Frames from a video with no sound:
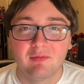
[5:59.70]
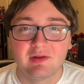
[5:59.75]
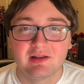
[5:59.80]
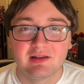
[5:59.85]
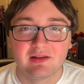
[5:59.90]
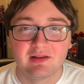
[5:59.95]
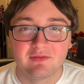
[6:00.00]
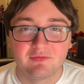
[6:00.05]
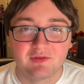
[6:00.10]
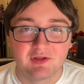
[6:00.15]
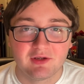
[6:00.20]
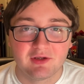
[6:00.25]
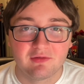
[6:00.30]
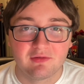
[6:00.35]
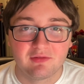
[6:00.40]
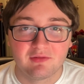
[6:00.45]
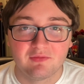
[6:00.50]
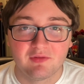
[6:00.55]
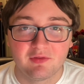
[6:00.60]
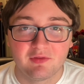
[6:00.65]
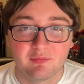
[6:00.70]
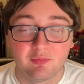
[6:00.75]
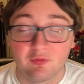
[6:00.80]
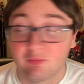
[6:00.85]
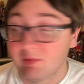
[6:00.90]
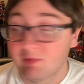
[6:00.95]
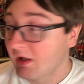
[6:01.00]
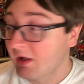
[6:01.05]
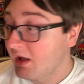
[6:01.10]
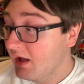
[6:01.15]
when the figure is invisible.
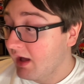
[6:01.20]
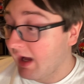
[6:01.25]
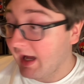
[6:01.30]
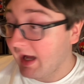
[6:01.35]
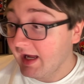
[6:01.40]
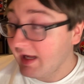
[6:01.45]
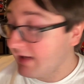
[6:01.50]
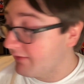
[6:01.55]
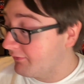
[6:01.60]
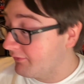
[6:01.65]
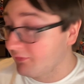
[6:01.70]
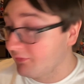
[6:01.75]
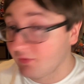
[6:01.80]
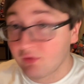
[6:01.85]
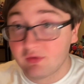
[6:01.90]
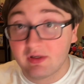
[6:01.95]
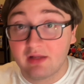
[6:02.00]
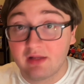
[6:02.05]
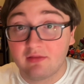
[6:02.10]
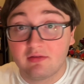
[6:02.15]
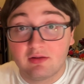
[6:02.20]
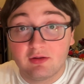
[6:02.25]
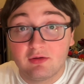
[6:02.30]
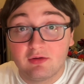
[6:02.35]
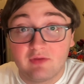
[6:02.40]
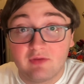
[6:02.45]
Me, I have Verde's clear